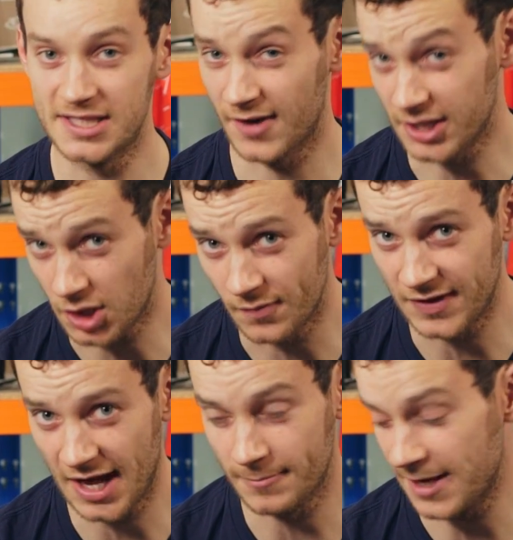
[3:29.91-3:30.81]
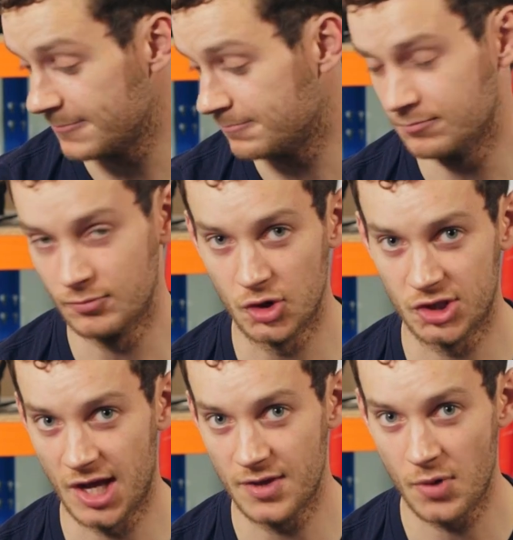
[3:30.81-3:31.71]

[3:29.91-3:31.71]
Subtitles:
It's a very comfy helmet, much like the